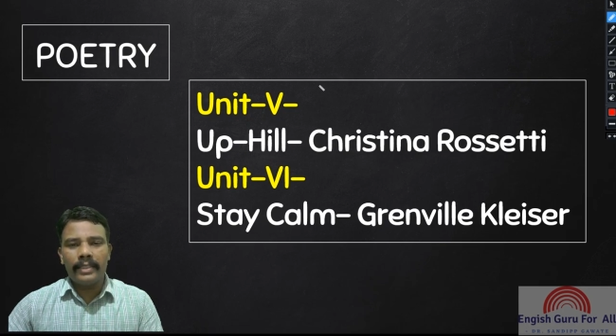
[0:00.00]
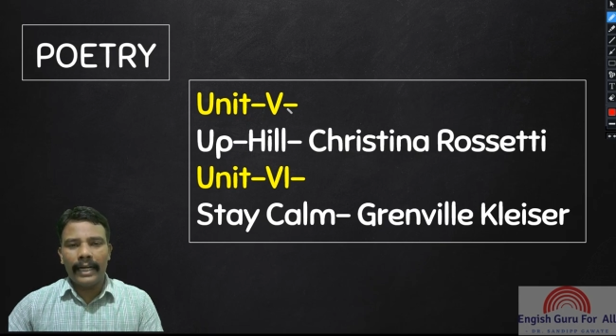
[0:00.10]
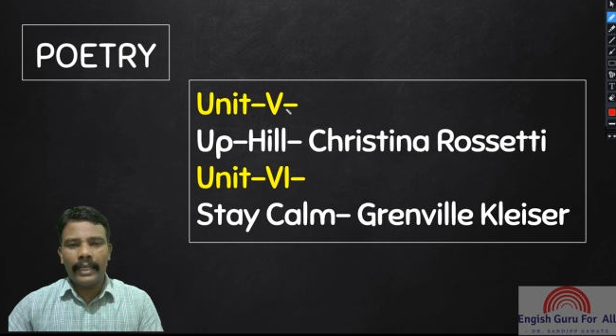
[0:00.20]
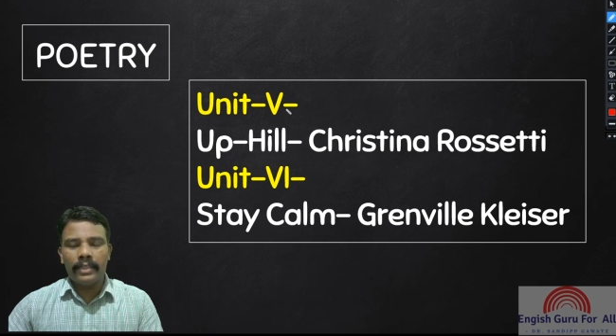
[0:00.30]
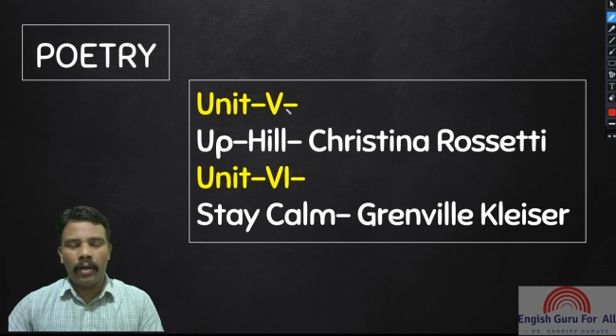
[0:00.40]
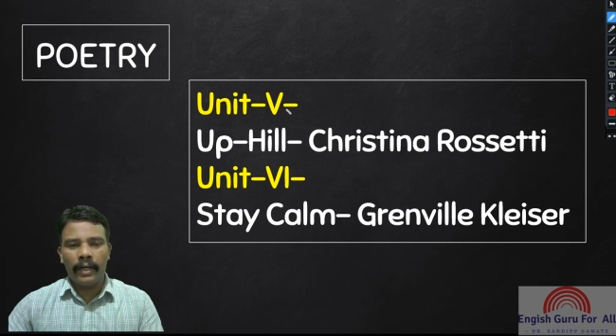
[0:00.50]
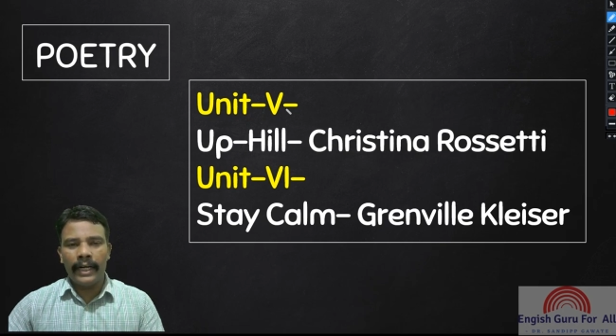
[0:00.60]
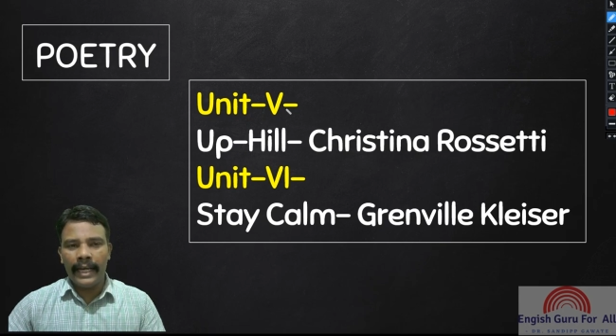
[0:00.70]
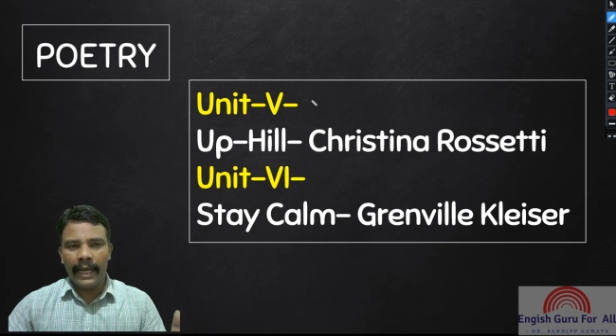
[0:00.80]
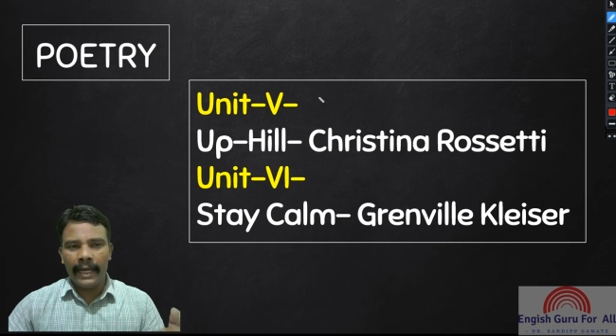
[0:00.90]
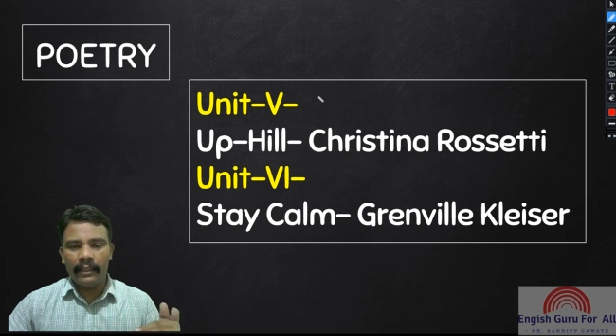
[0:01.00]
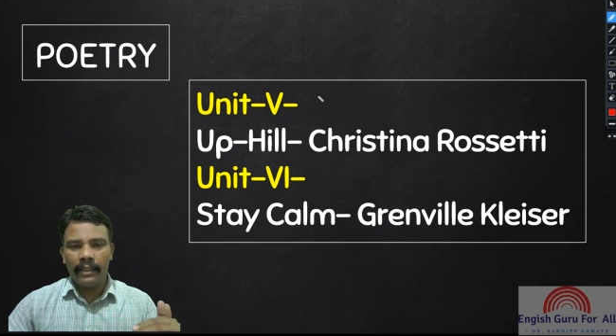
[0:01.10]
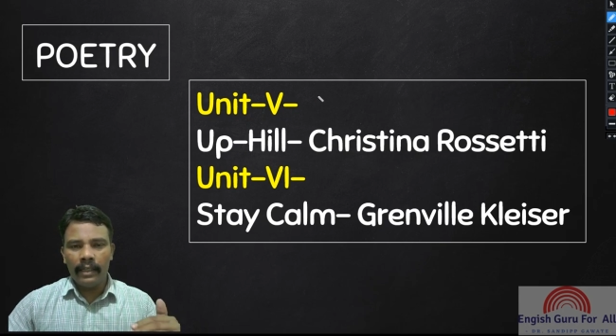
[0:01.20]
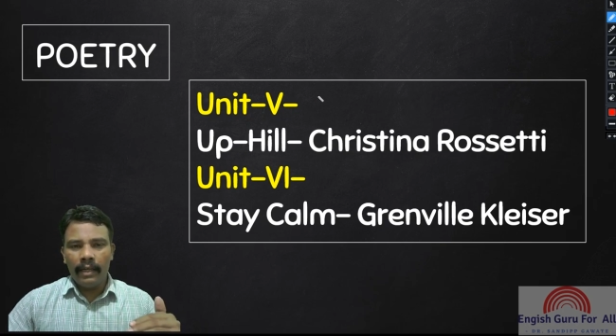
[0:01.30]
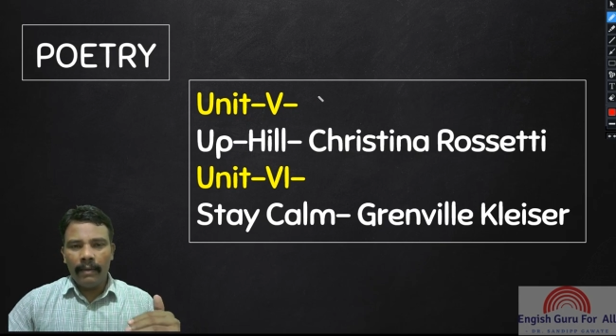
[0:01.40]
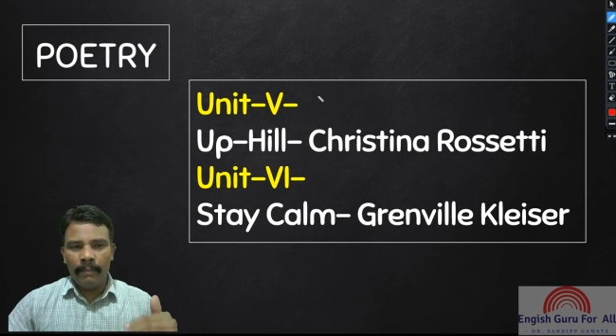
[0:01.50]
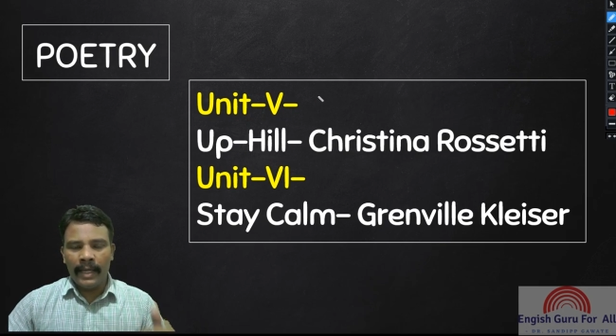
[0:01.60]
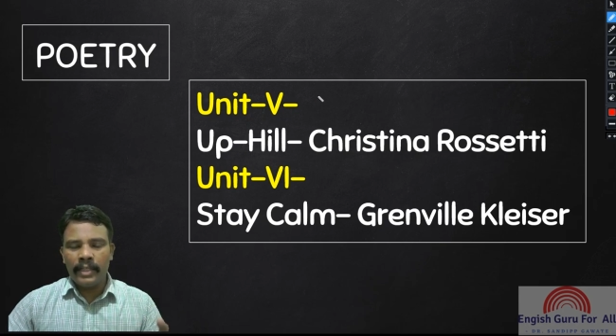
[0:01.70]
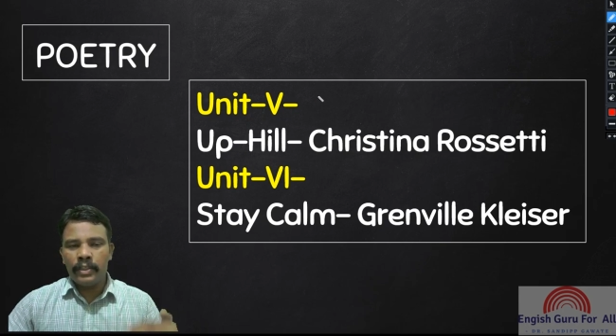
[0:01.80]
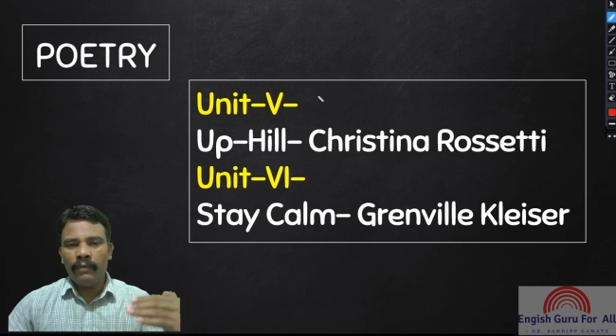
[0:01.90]
That is, already I
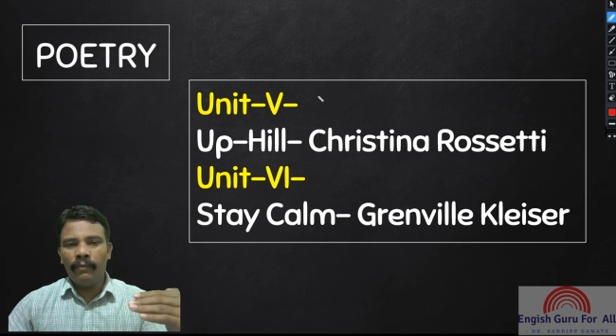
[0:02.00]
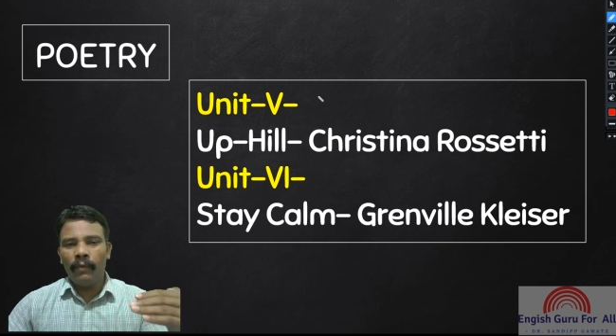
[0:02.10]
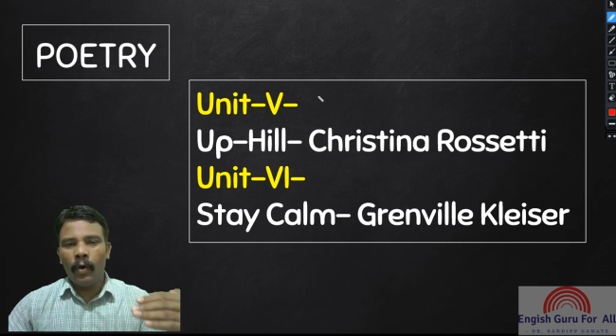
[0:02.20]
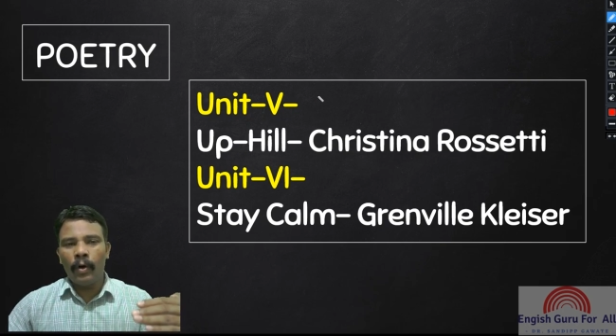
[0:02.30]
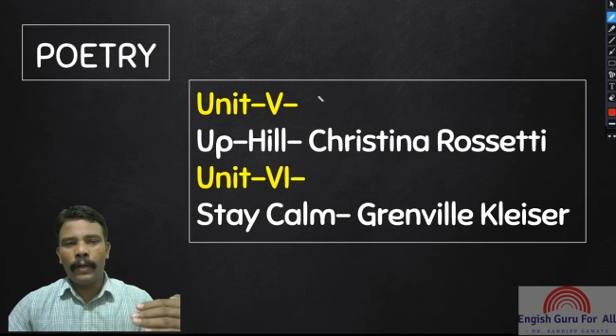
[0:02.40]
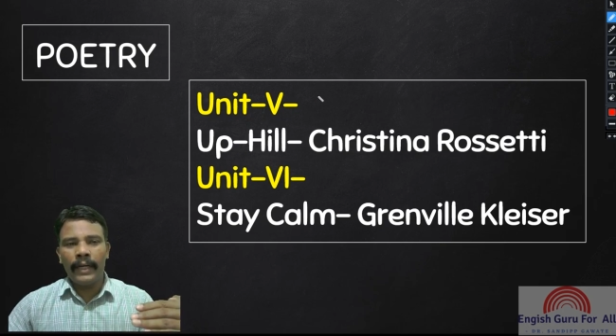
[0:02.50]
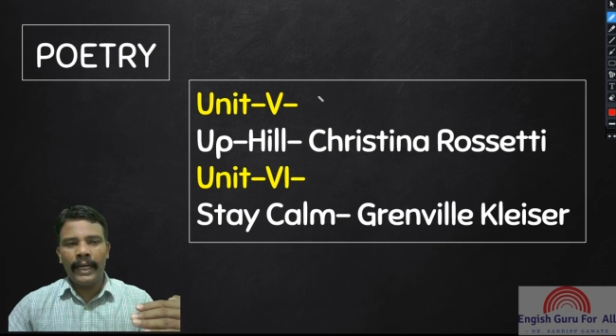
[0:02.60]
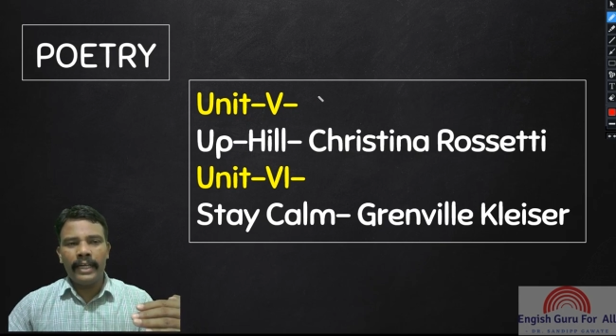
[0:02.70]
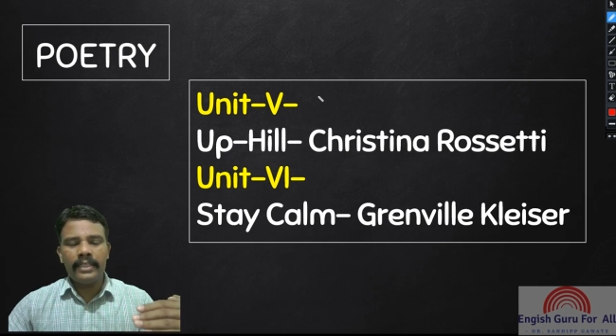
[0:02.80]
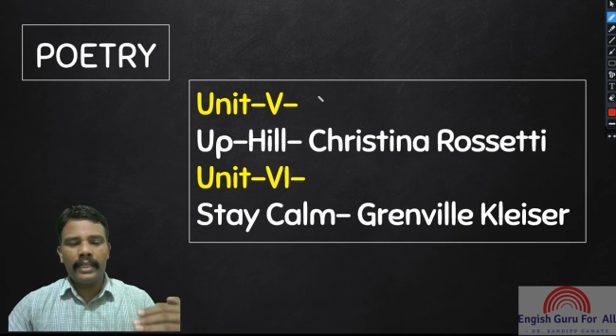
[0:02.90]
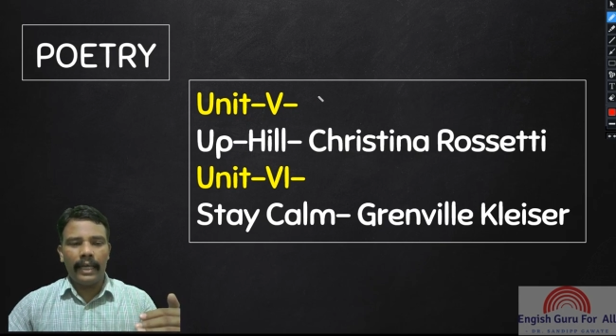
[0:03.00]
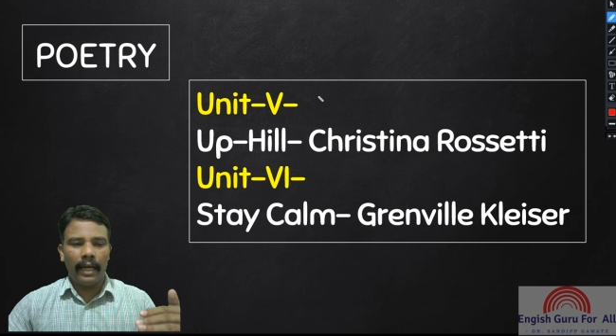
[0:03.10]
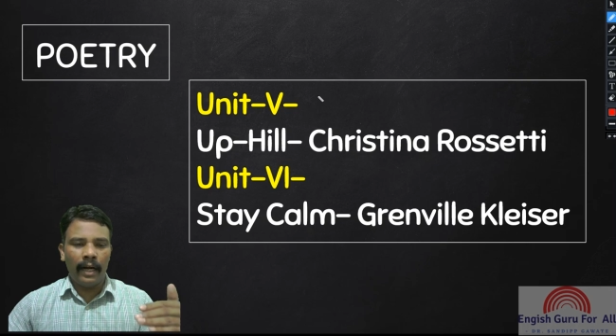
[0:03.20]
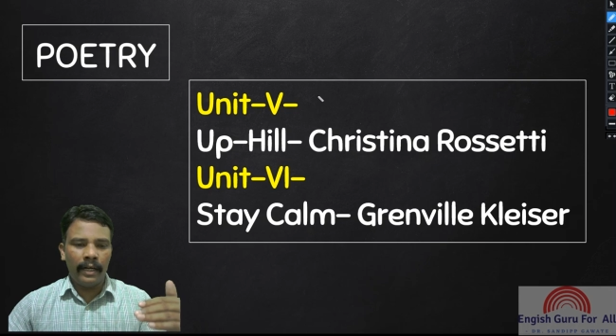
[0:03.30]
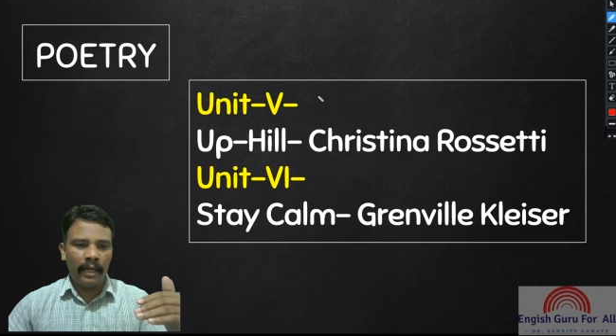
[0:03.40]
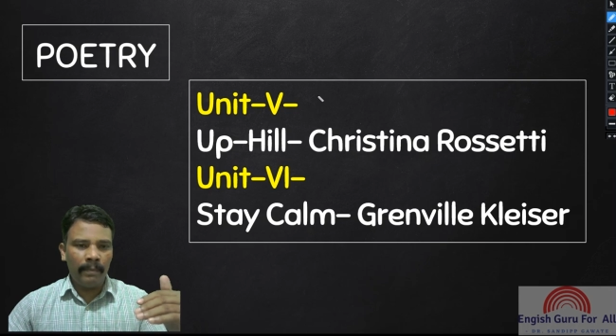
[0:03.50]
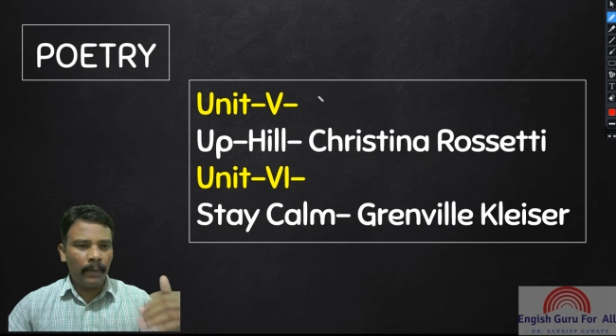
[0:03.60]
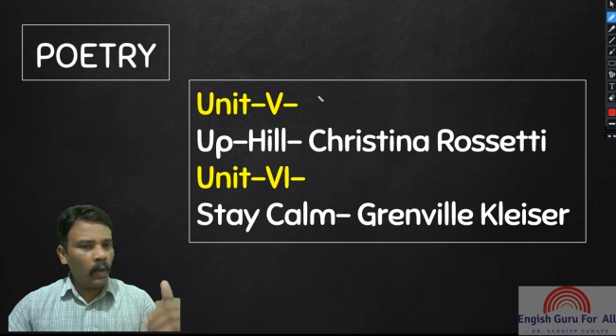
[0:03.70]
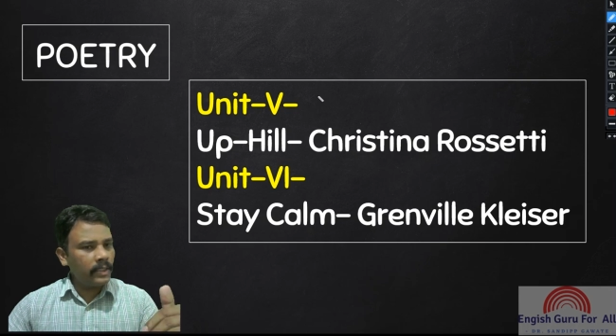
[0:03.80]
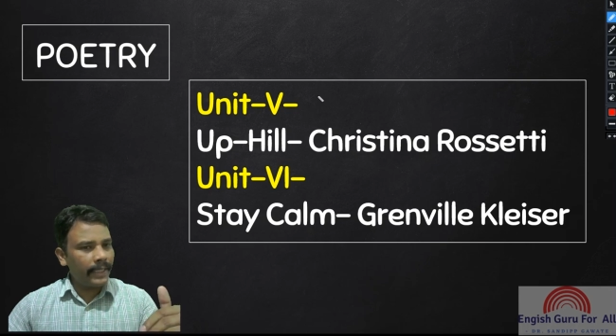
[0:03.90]
mentioned 4 units under
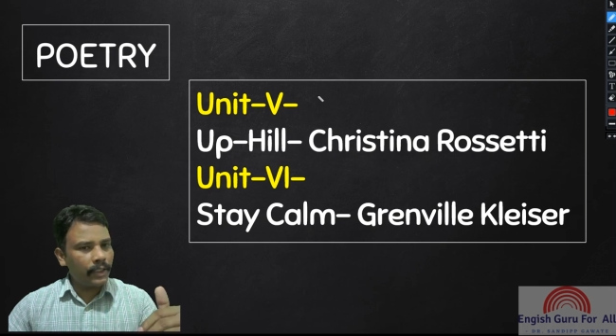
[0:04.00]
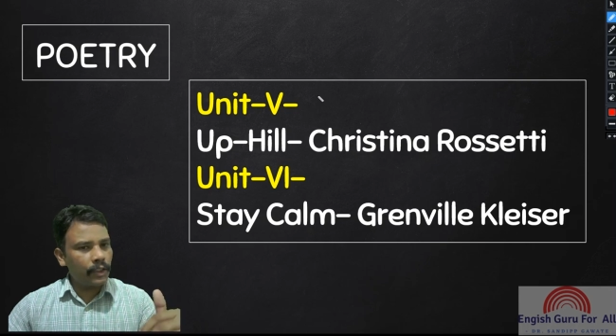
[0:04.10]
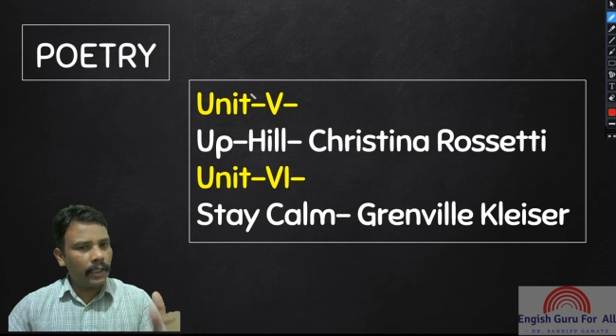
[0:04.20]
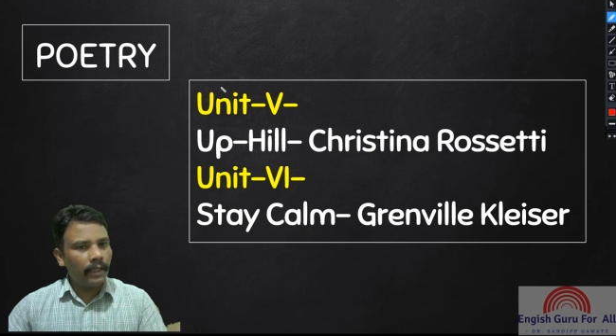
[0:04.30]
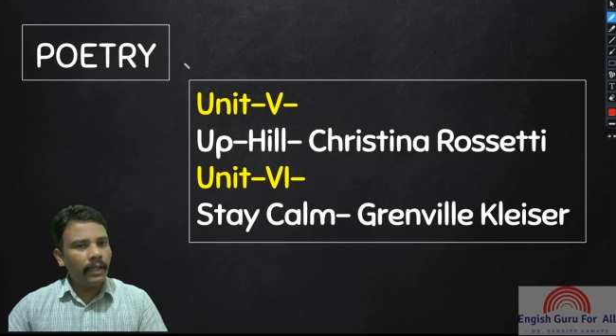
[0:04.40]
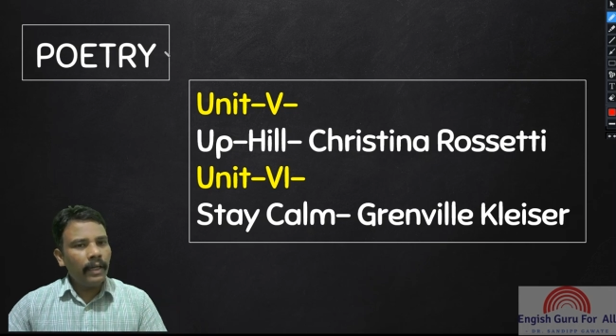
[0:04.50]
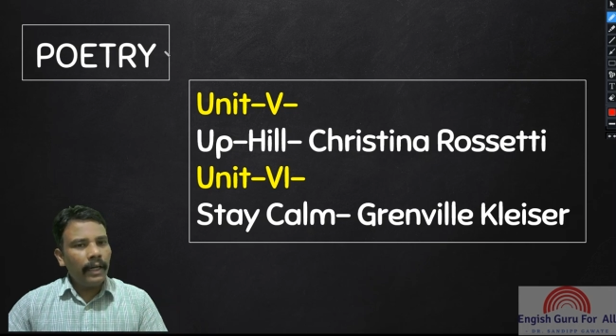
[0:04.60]
prose section.